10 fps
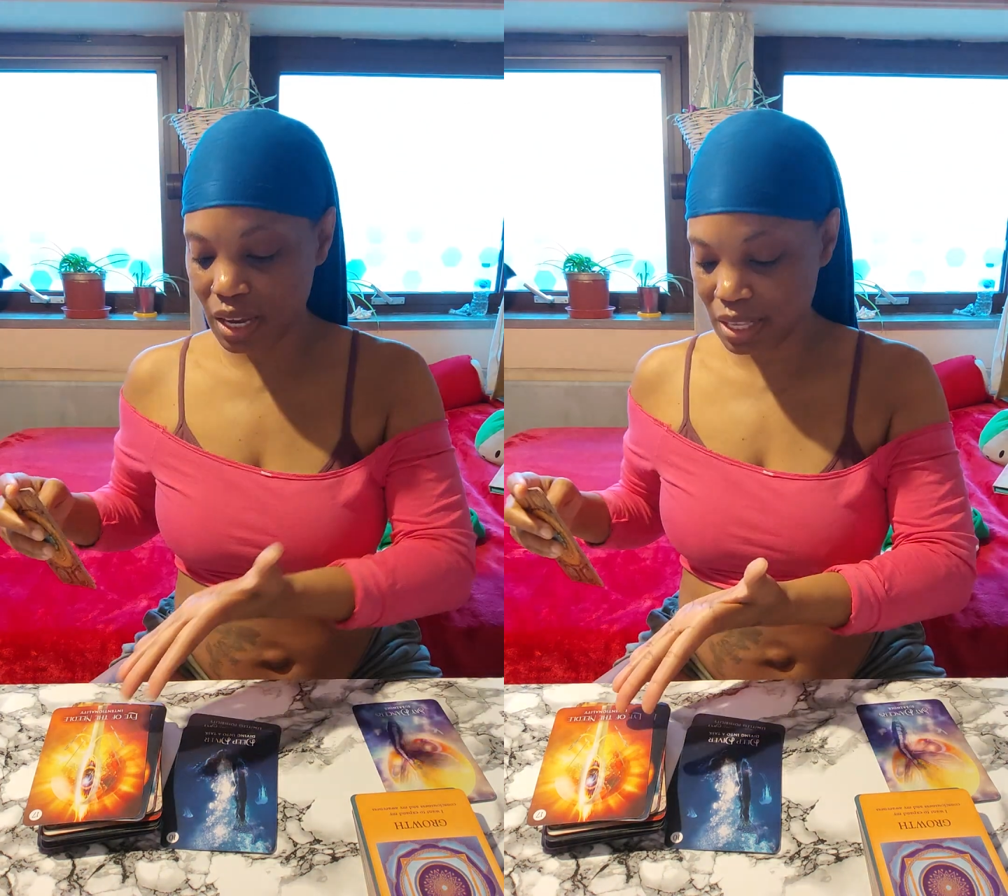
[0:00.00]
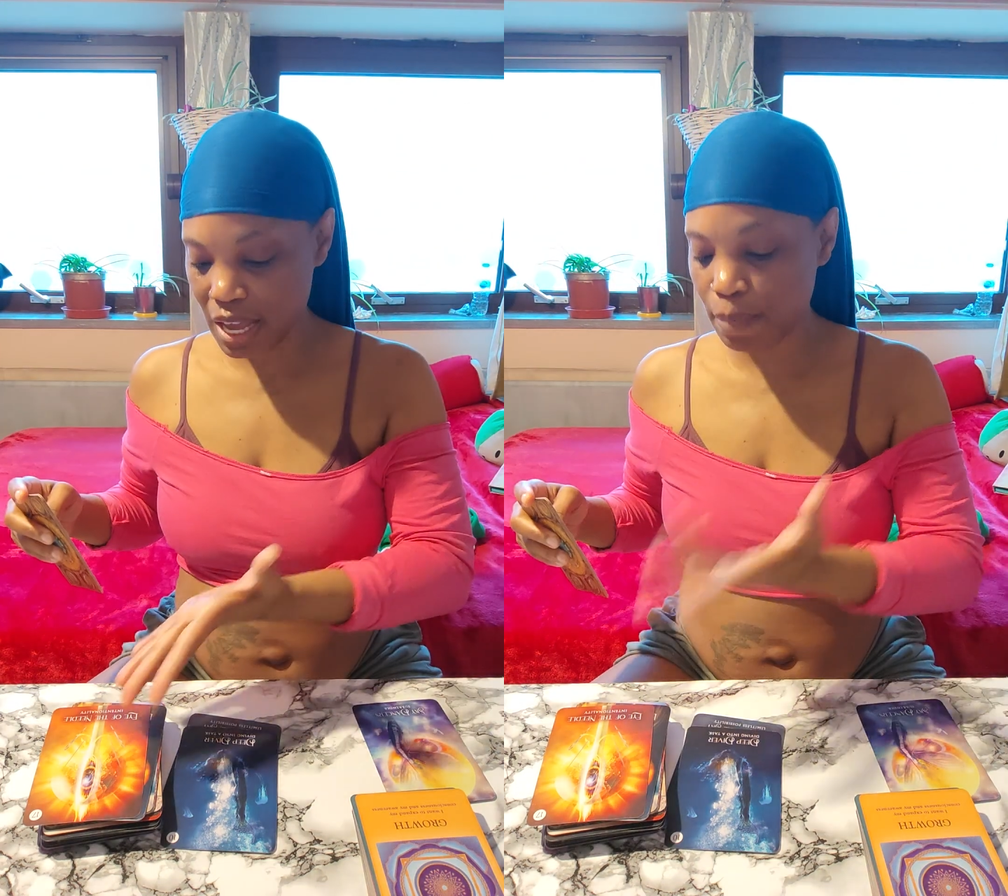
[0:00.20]

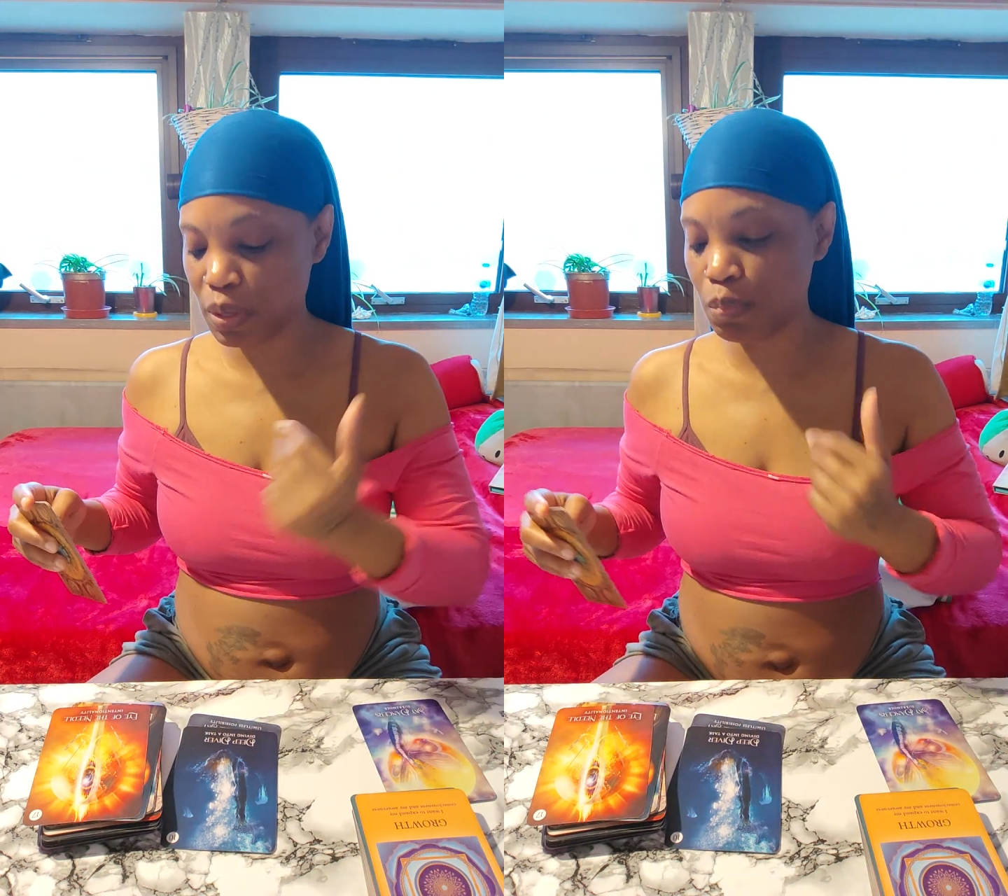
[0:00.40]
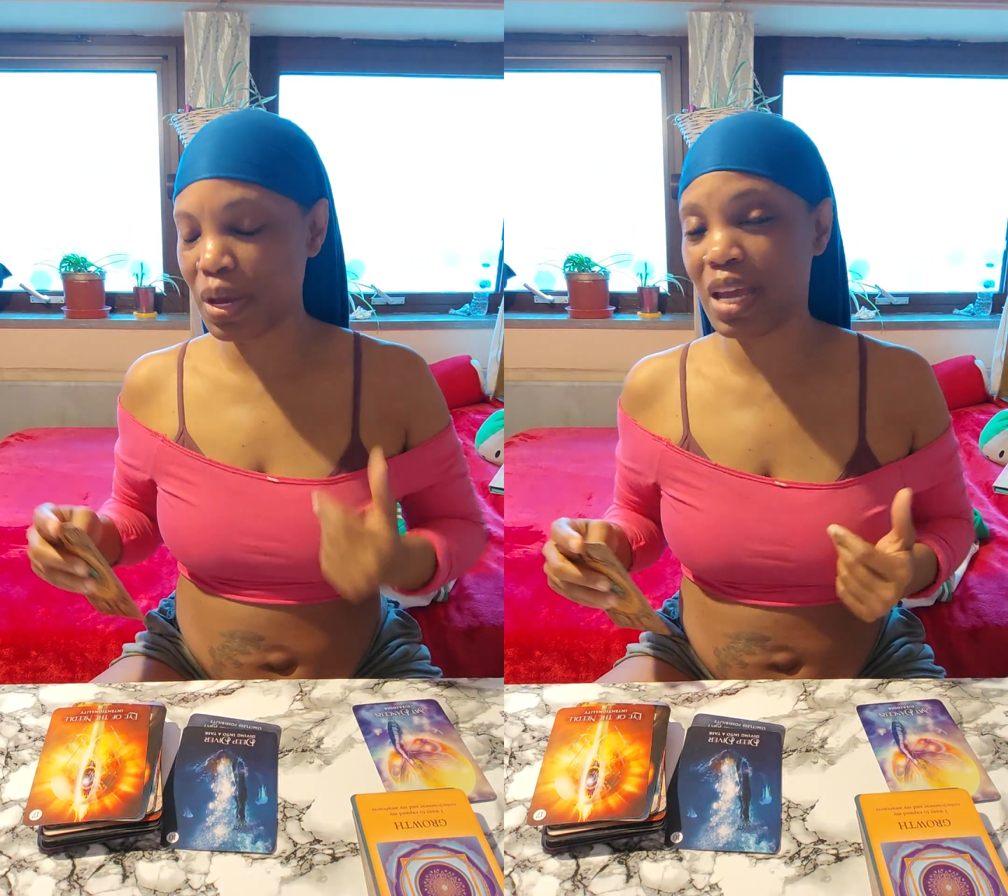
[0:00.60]
It
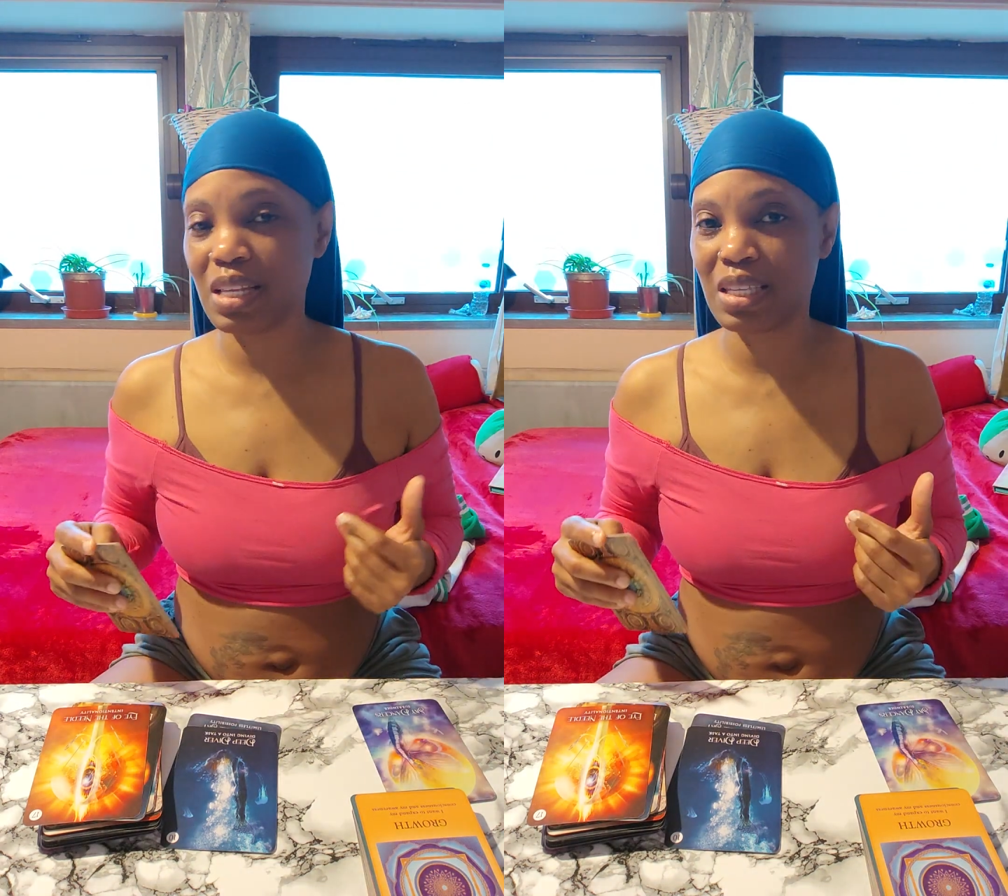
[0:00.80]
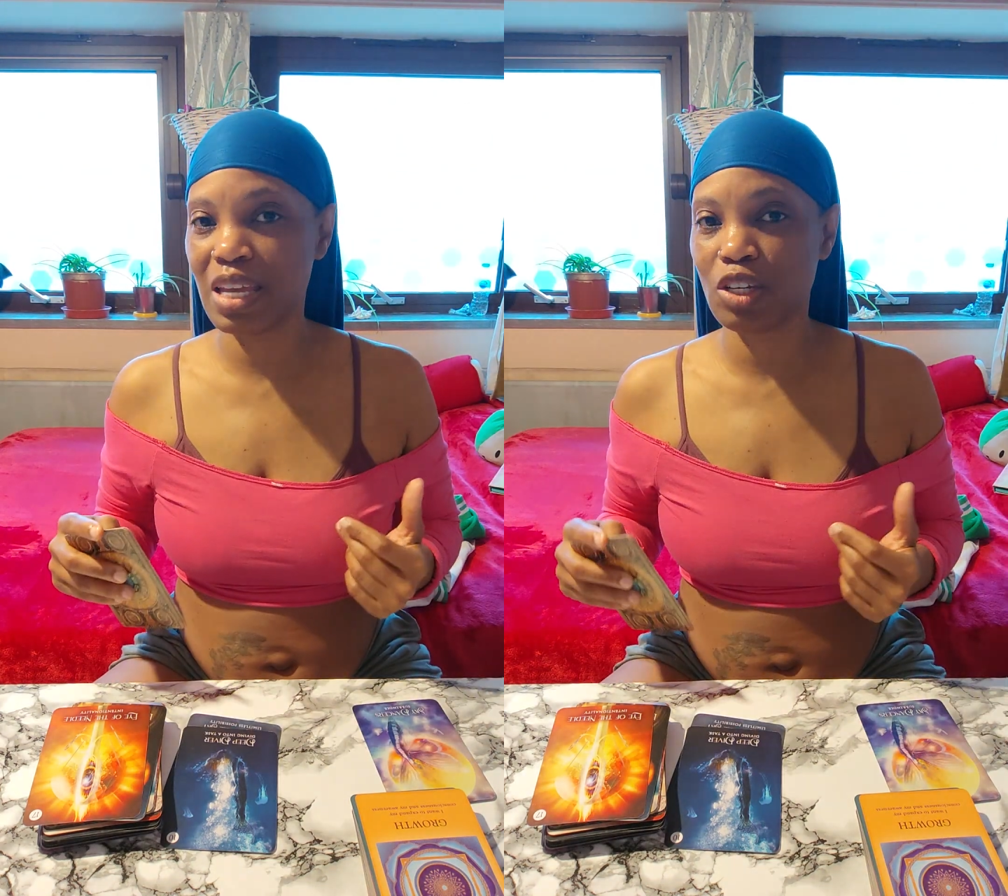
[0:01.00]
happened by
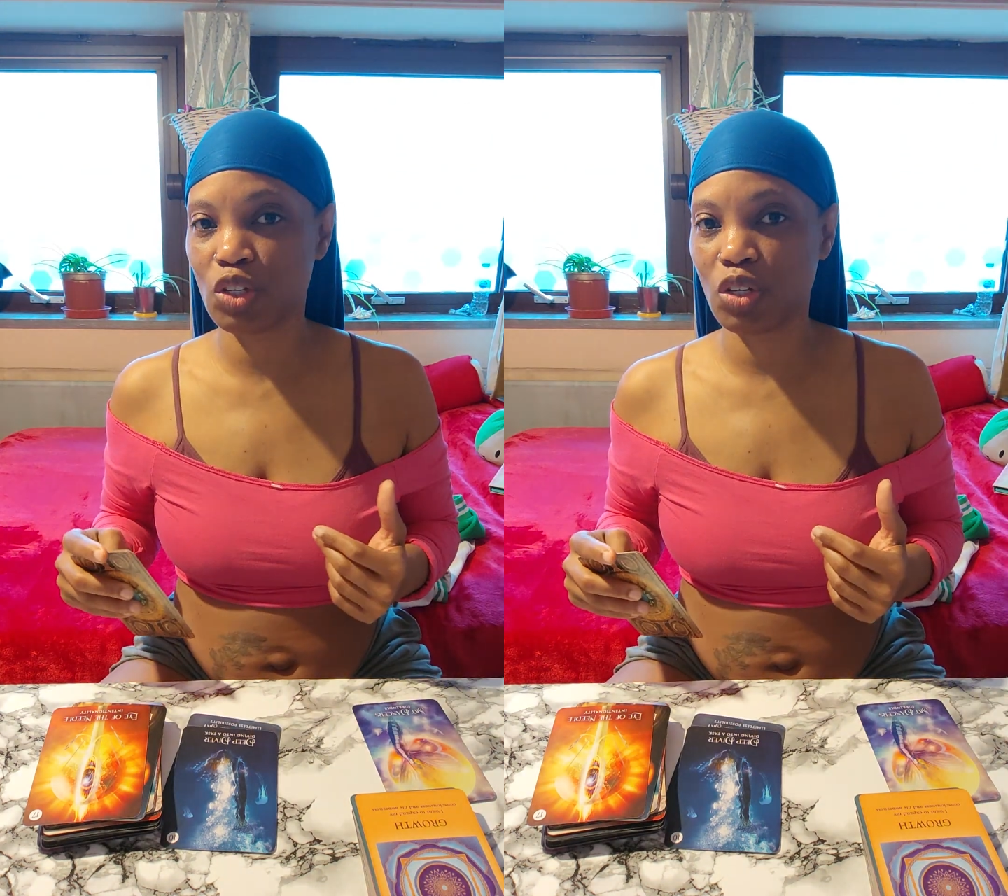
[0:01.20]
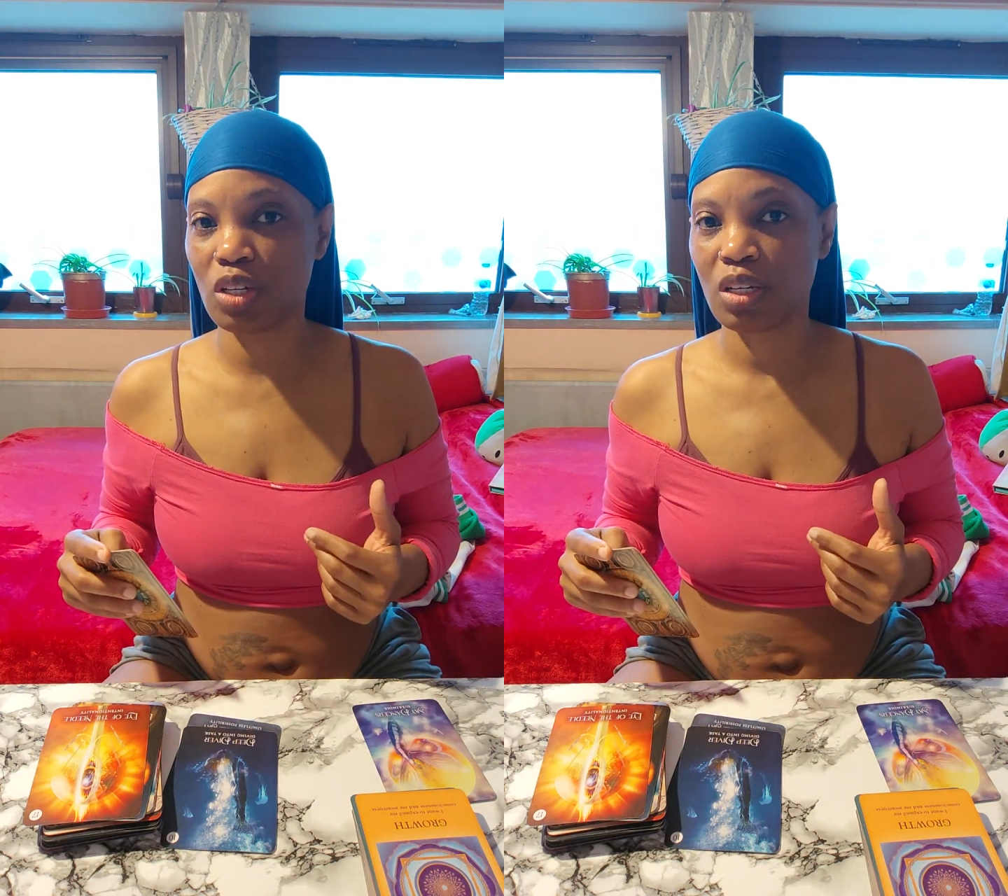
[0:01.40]

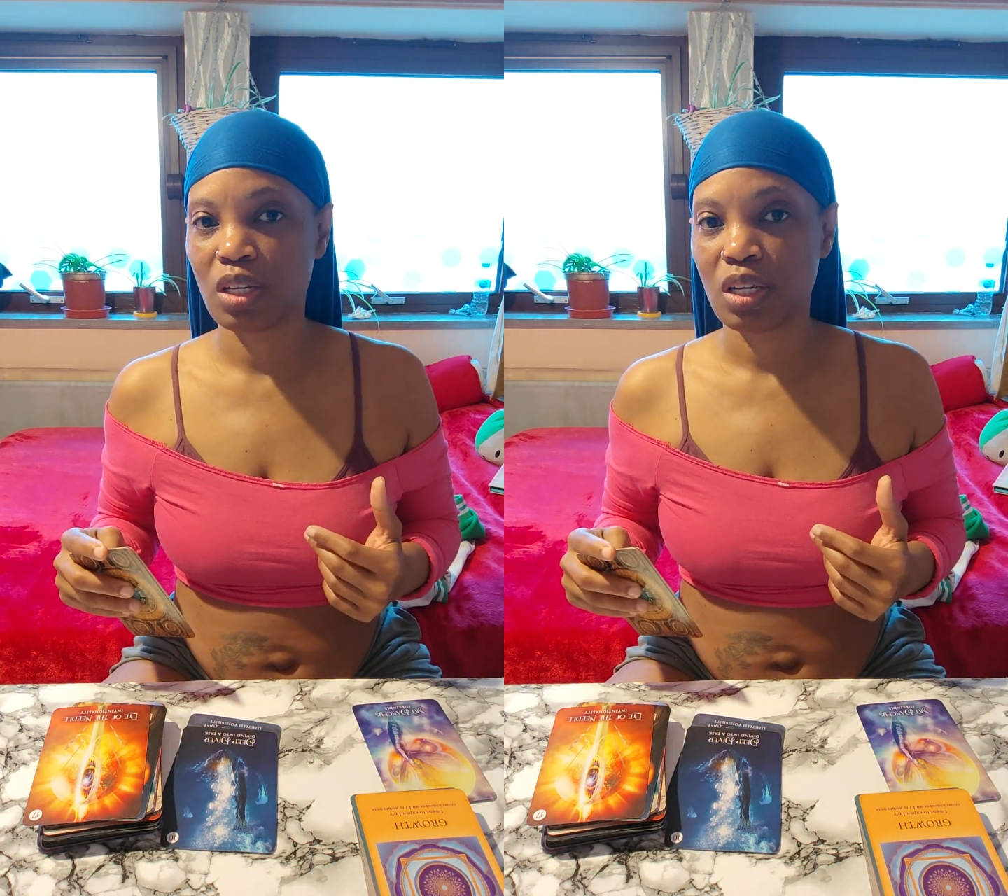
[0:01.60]
intention.